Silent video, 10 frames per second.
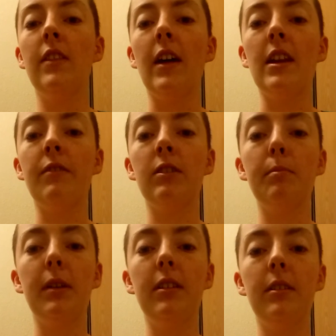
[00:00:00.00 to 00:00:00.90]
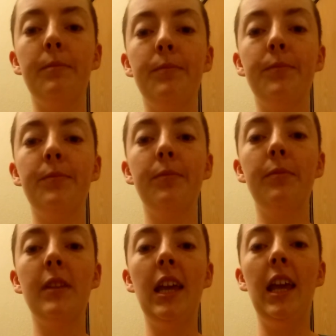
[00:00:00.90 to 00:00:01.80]
That never split.
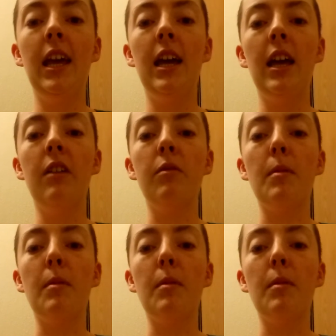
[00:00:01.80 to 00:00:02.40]
I have a